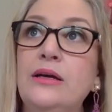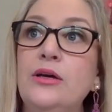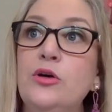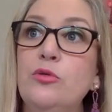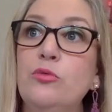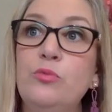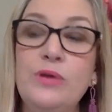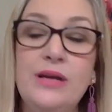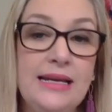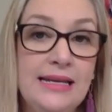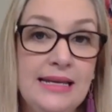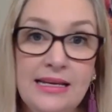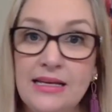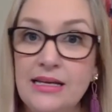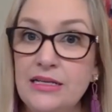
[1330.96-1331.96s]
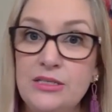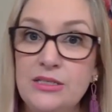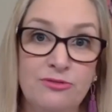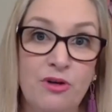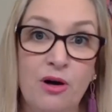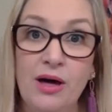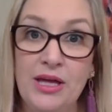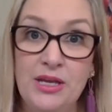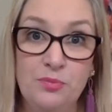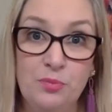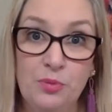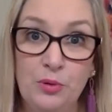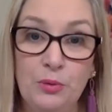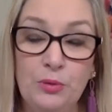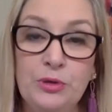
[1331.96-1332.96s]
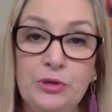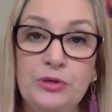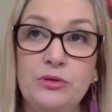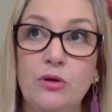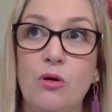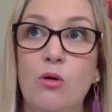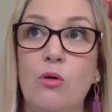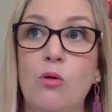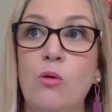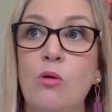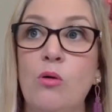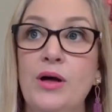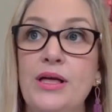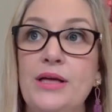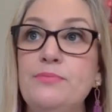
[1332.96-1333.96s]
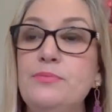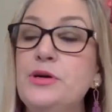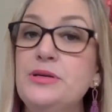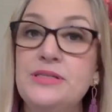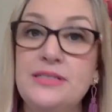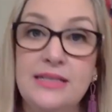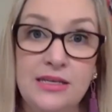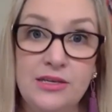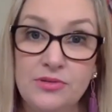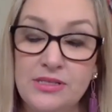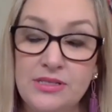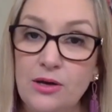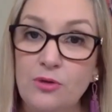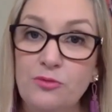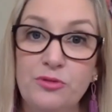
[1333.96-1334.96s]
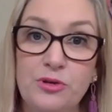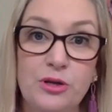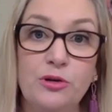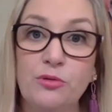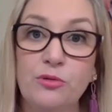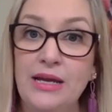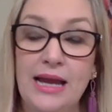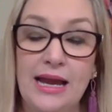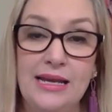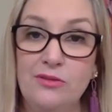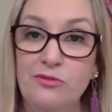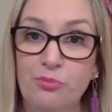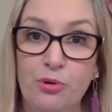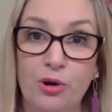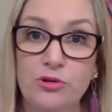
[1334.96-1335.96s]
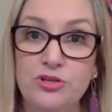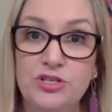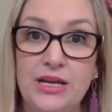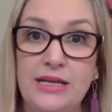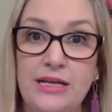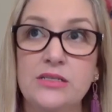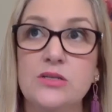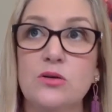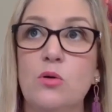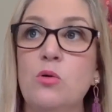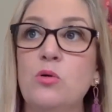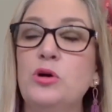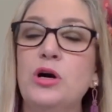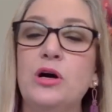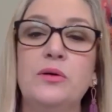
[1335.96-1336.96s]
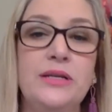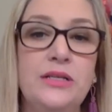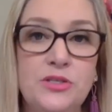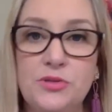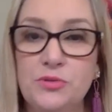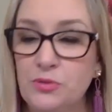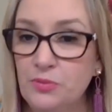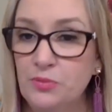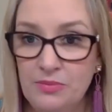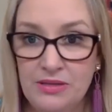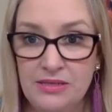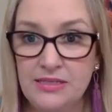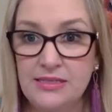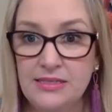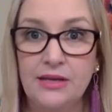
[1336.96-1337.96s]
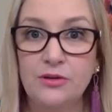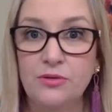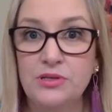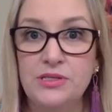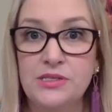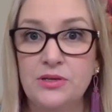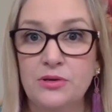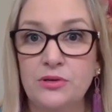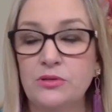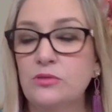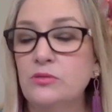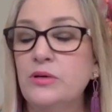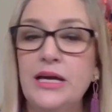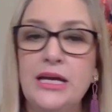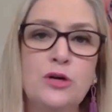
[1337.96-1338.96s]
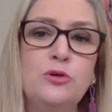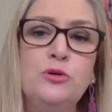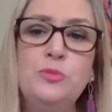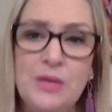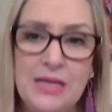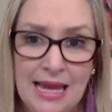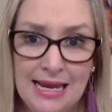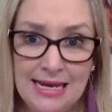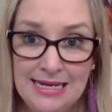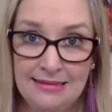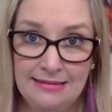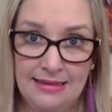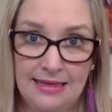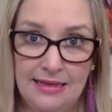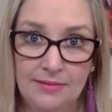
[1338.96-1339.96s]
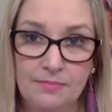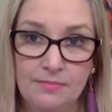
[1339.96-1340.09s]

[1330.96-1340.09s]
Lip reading: reading a divine book or immersing yourself in a creative project or going to a women's sacred circle. It could be anything.